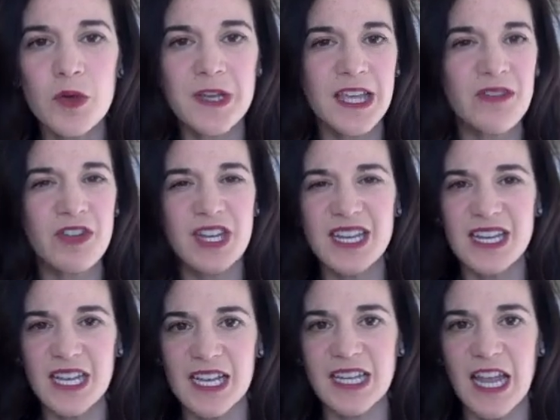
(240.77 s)
Give it a
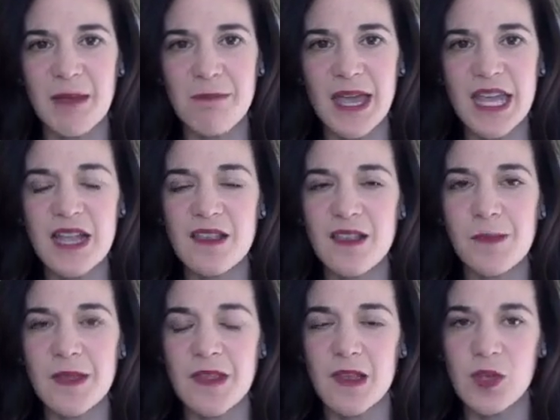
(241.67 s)
nickname. Make it something
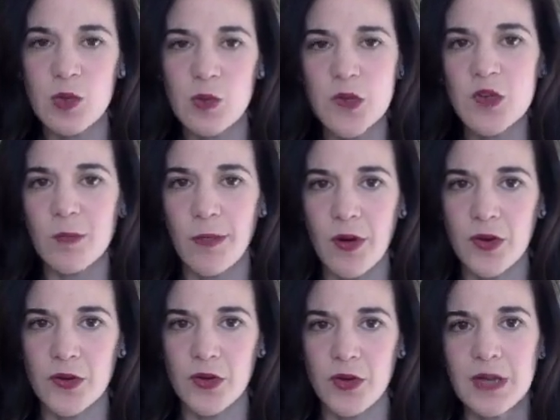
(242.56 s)
that you and your
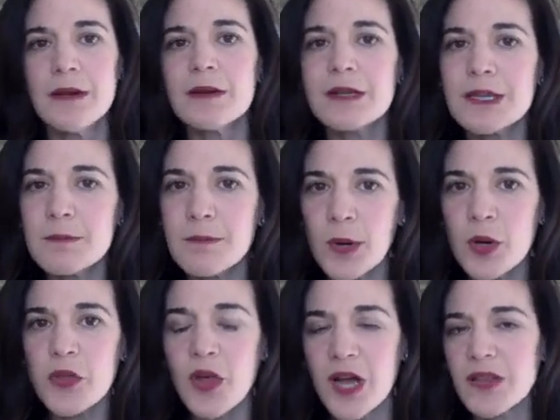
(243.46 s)
partner can
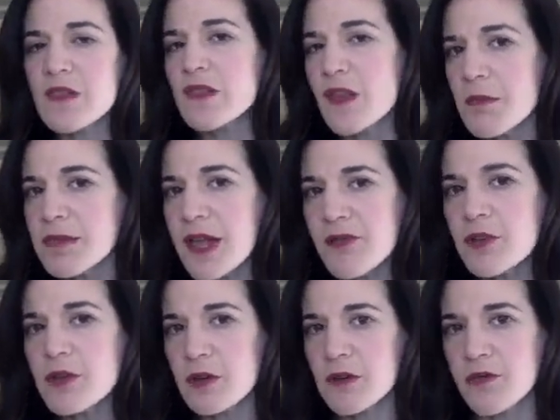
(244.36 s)
both on some level
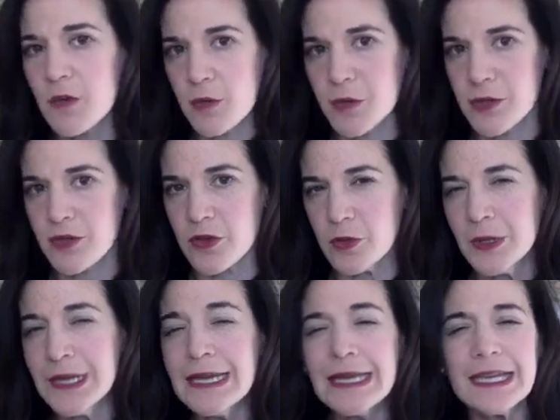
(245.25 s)
look forward to.
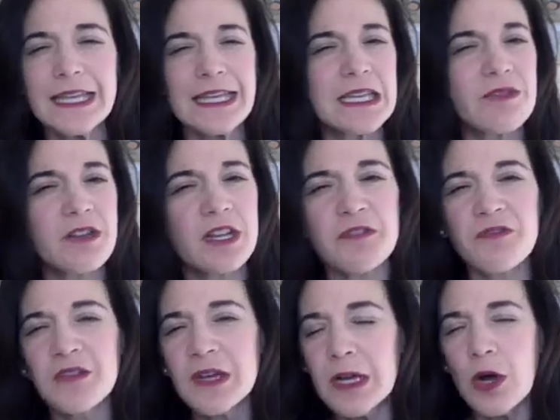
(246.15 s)
Even if
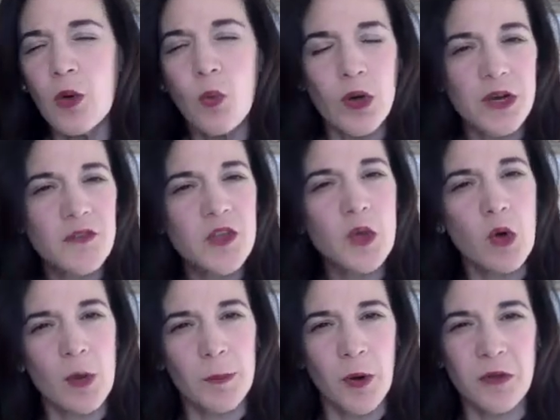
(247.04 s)
one of you or
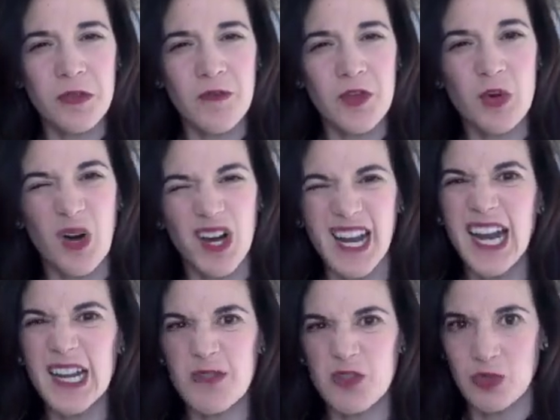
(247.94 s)
both of you are kind
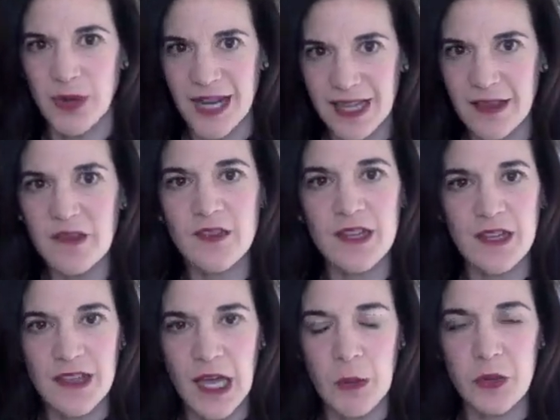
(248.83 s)
of dreading sitting
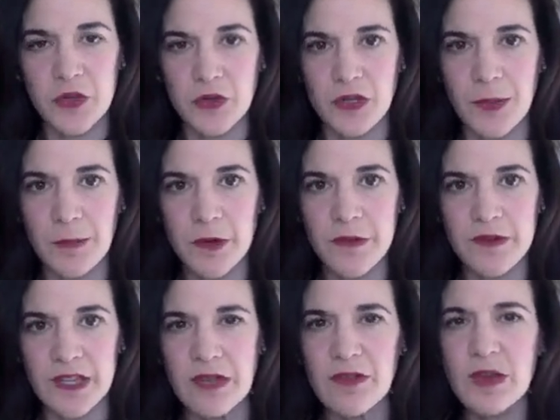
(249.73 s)
down with your numbers,
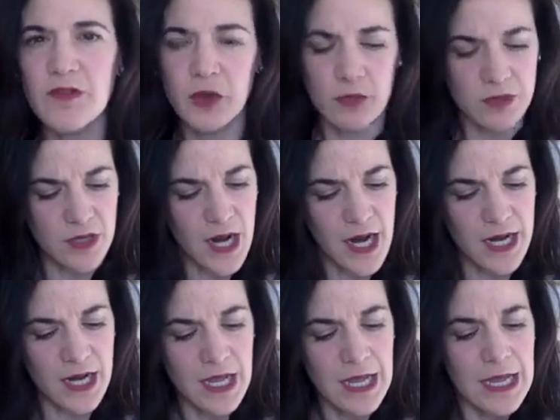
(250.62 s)
even if you're not
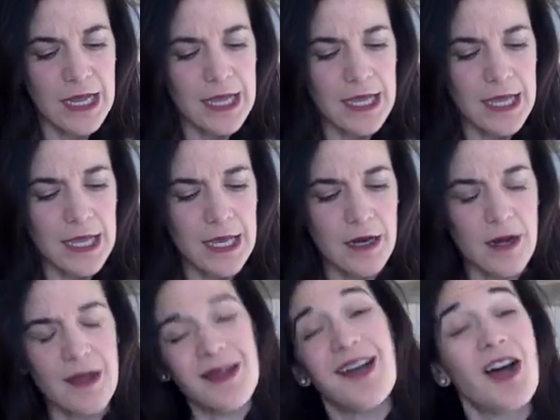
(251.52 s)
in
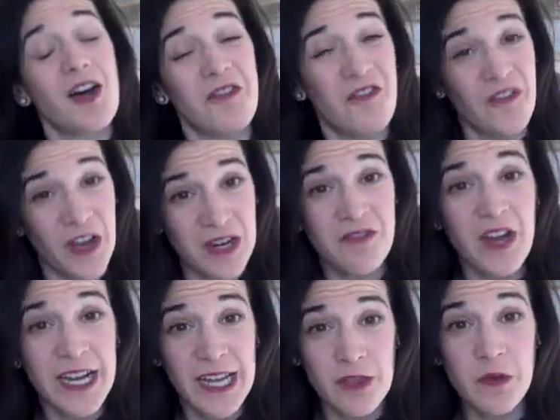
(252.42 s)
a fun
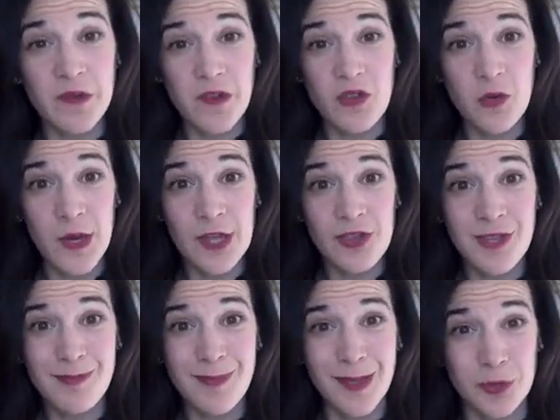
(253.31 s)
financial
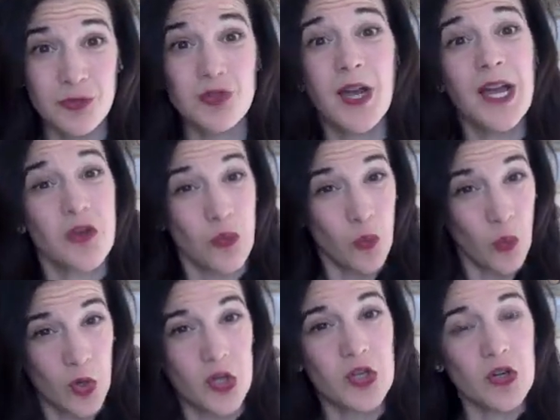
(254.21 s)
situation and you're trying to
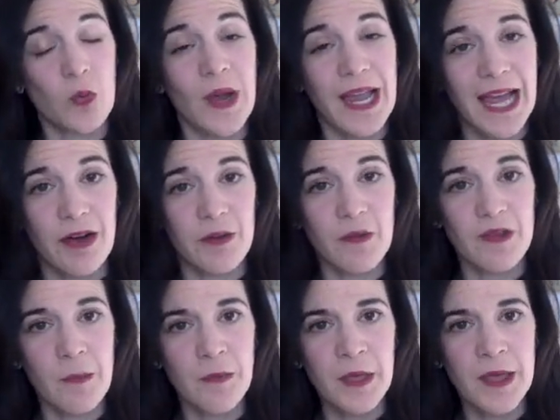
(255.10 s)
work your way out of
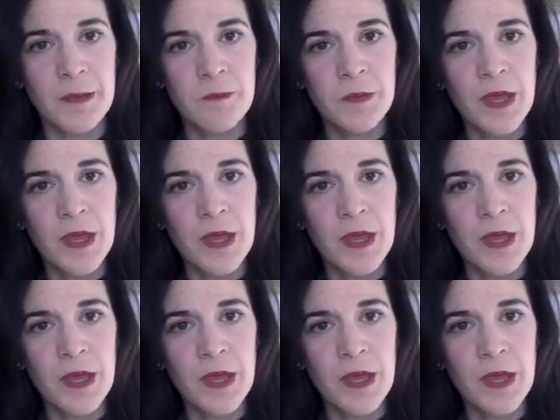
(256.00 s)
something,